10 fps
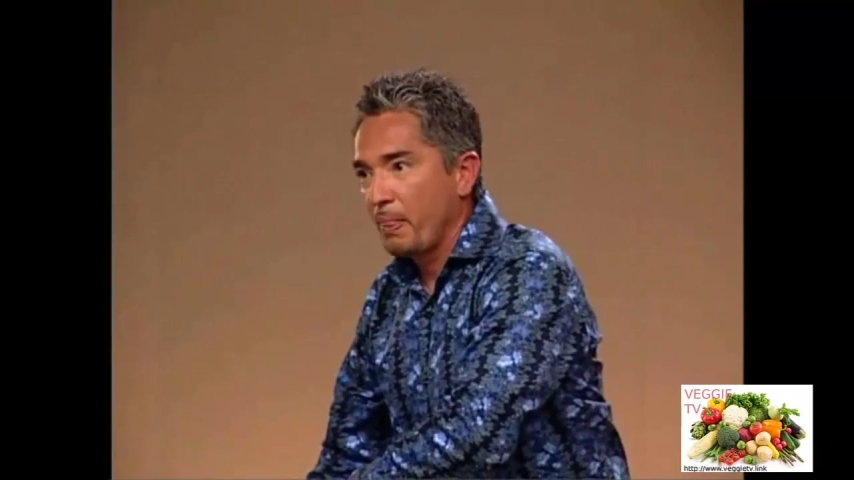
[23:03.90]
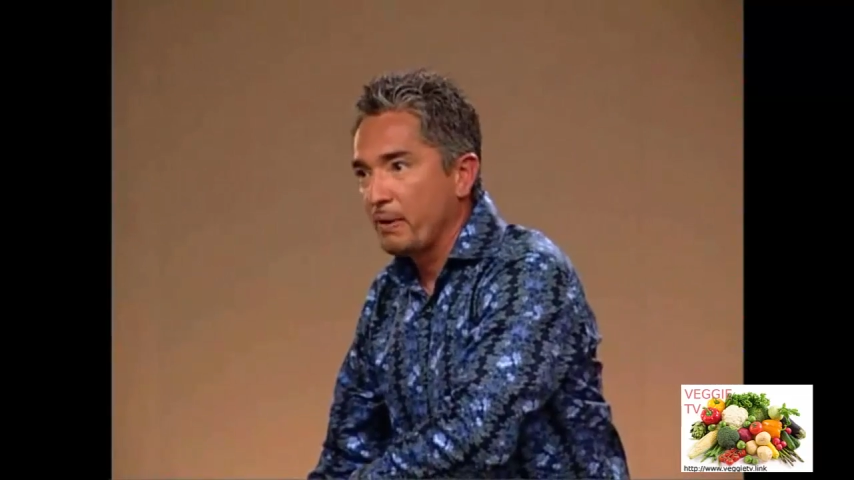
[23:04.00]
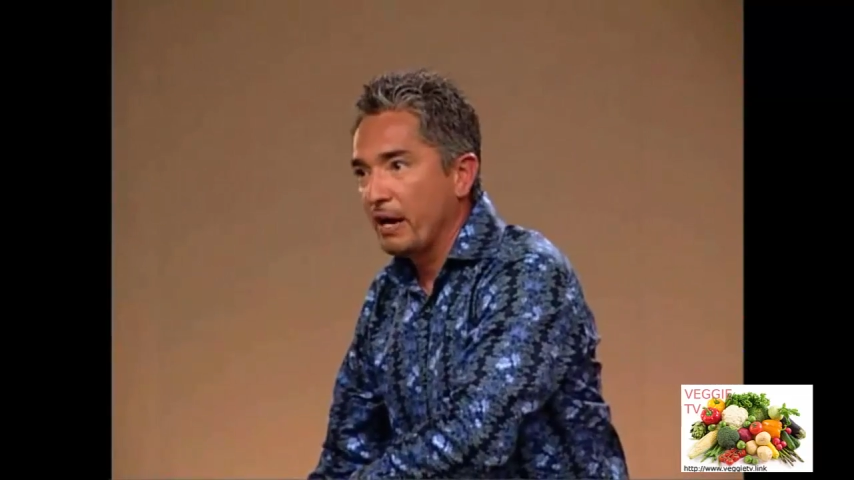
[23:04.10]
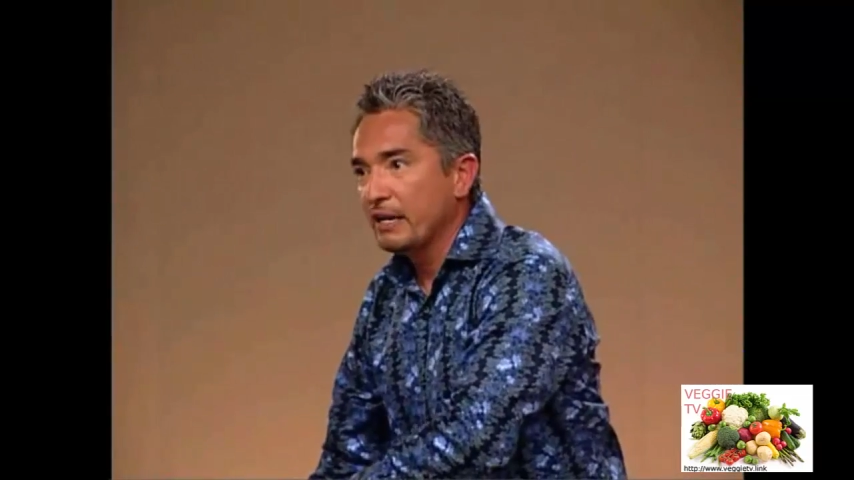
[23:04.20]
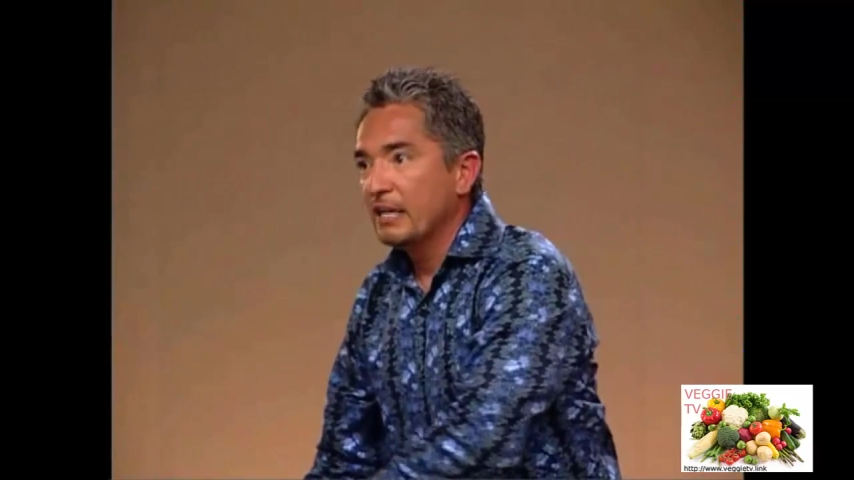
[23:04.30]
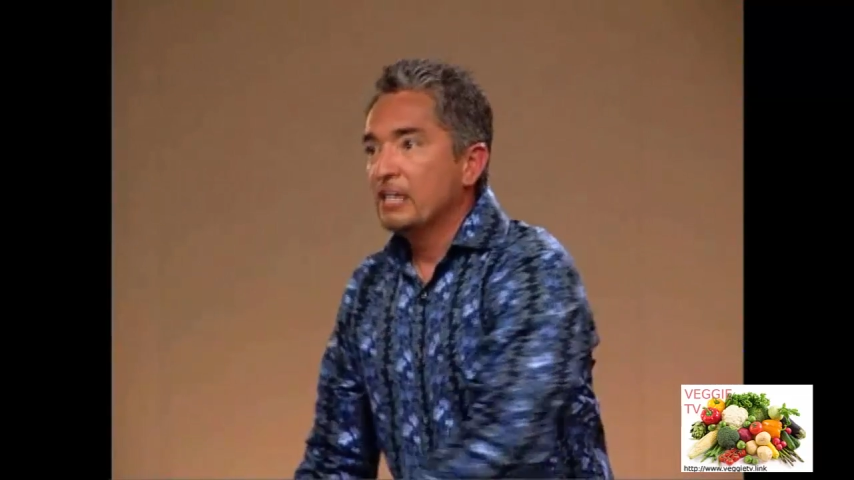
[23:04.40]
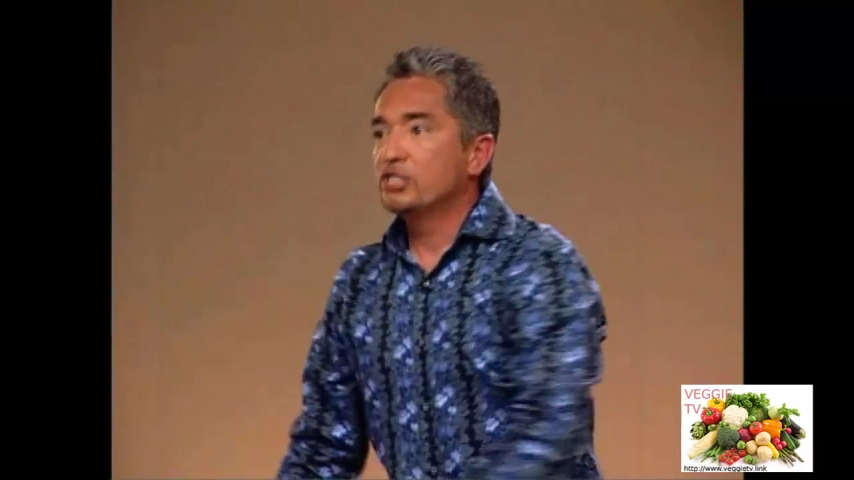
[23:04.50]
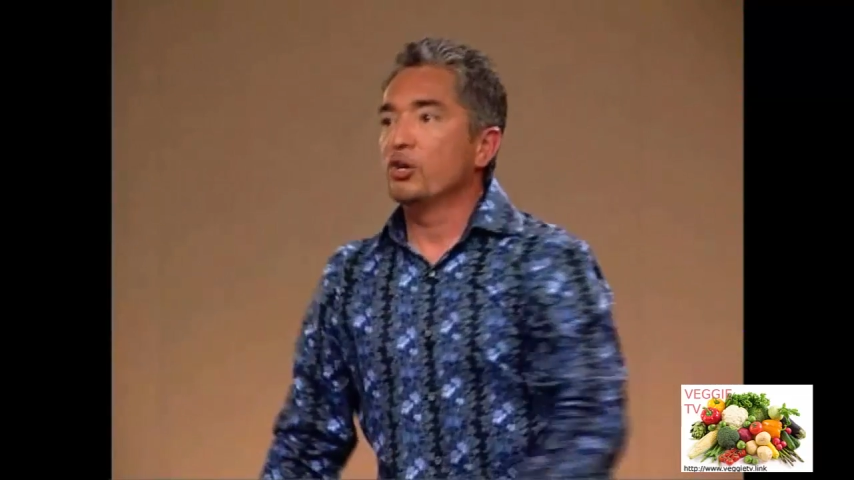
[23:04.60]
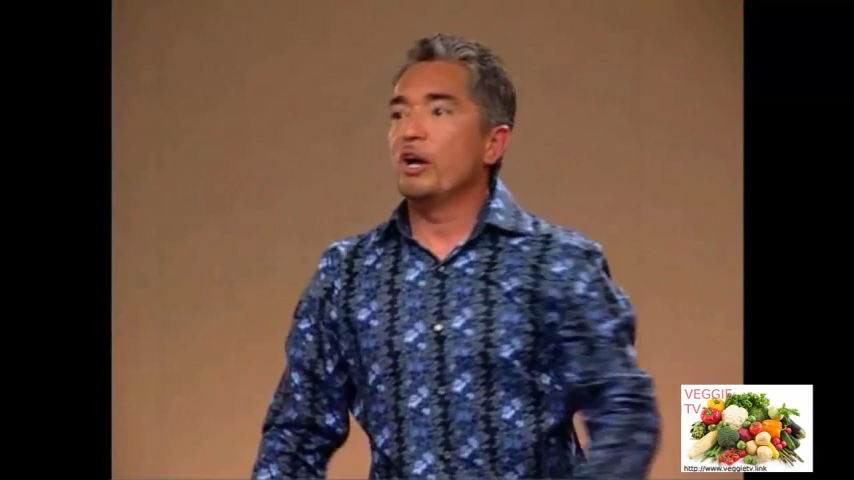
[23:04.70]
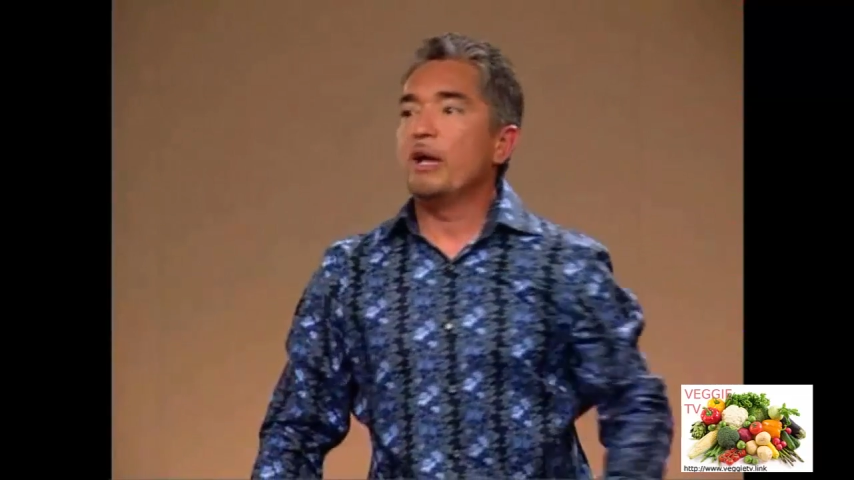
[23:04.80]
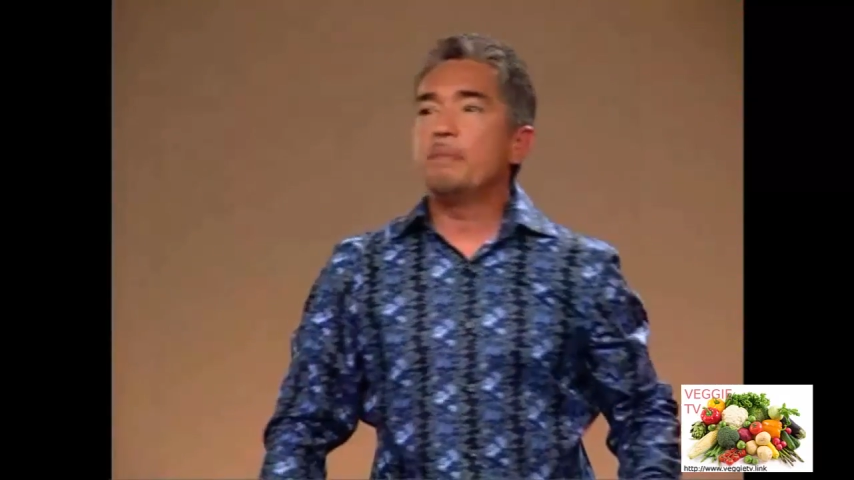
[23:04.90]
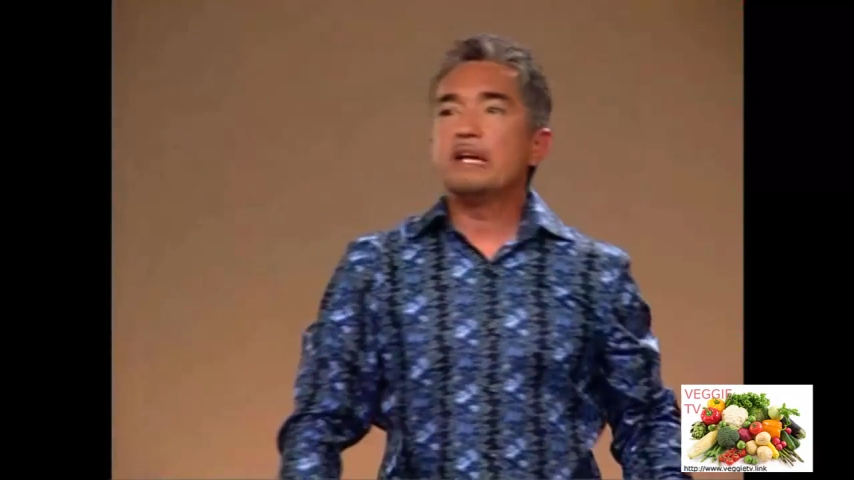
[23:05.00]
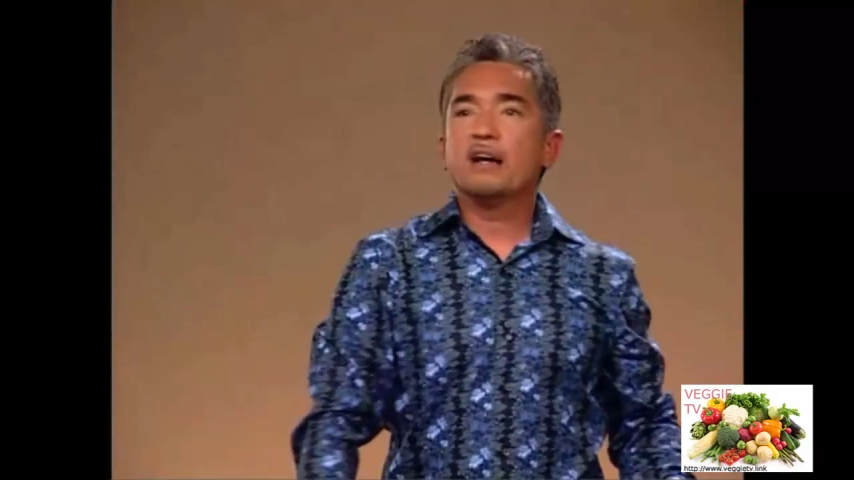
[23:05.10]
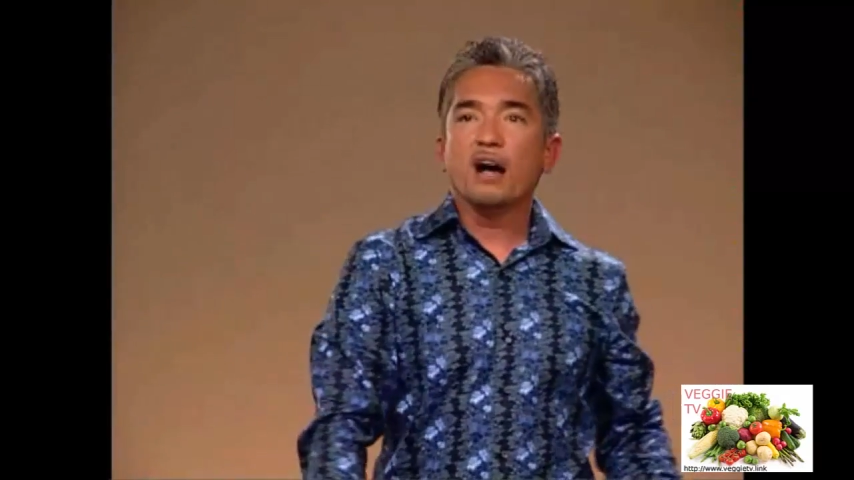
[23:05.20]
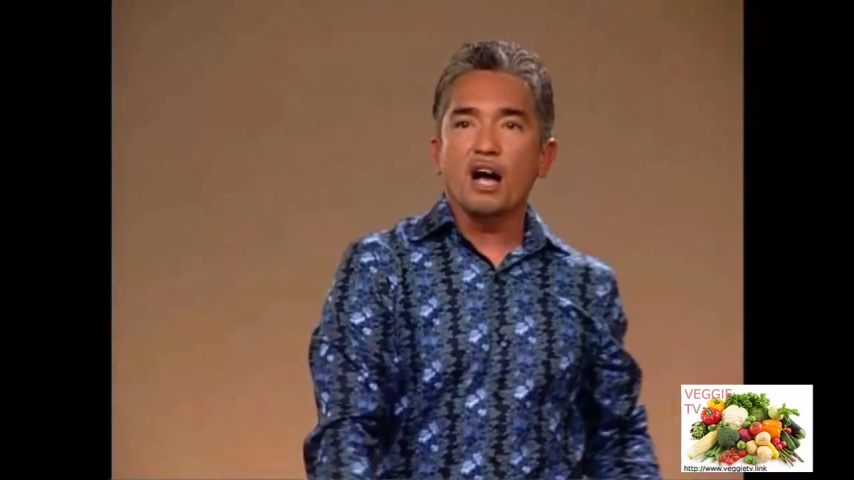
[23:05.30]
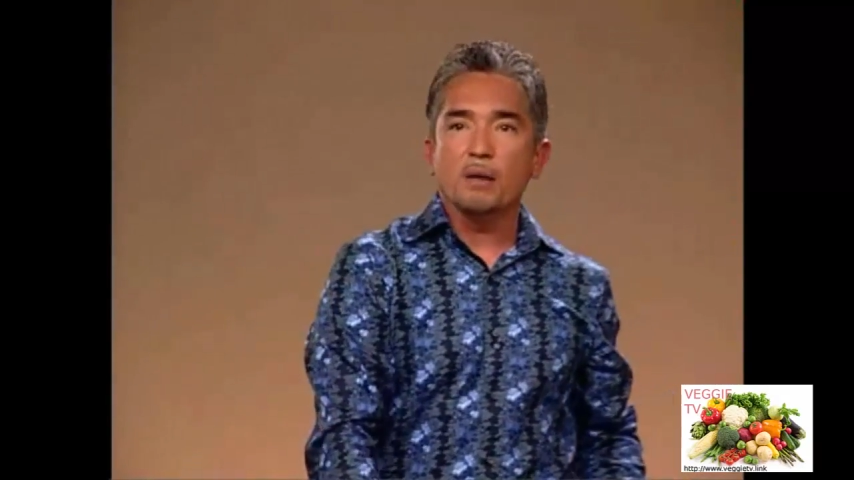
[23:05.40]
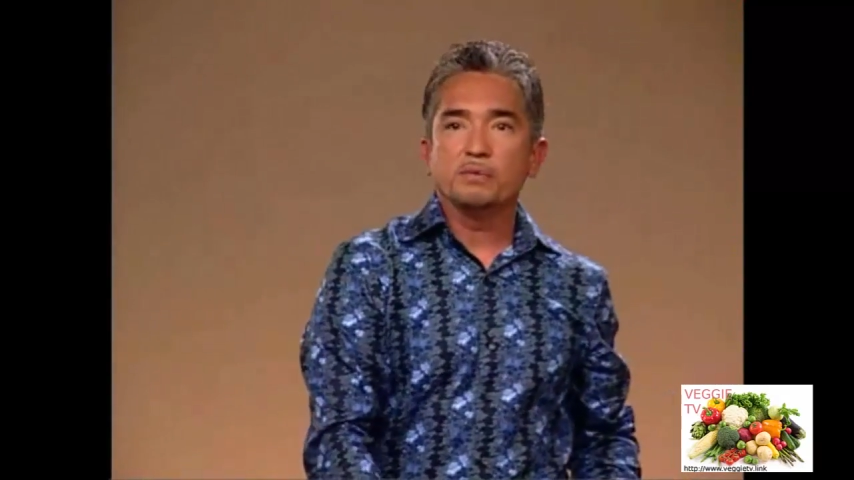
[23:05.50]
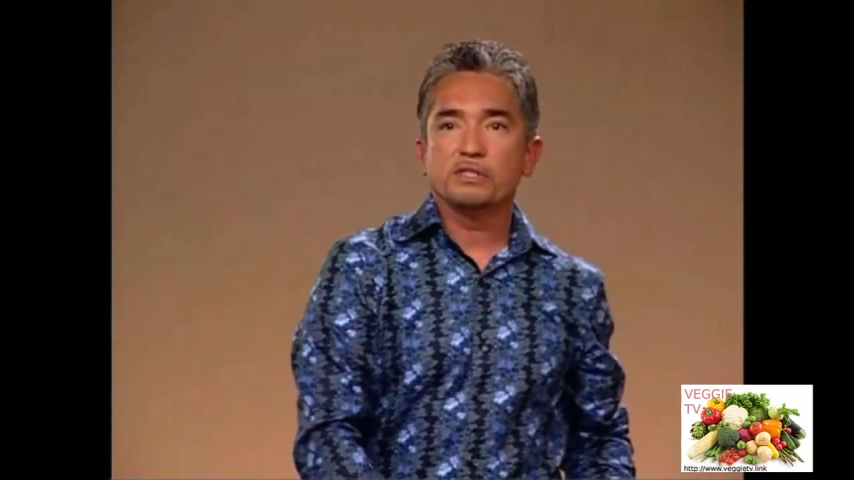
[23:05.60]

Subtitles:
right? So it becomes